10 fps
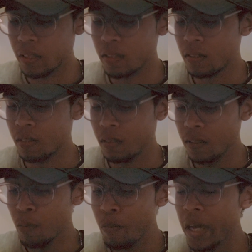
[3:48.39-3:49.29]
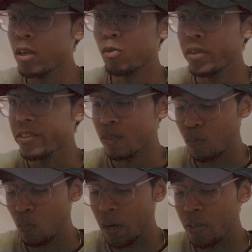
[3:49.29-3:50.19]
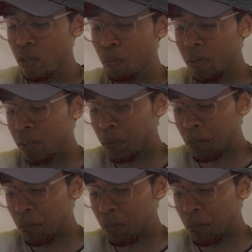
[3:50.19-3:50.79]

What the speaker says: that's the main reason why you can put him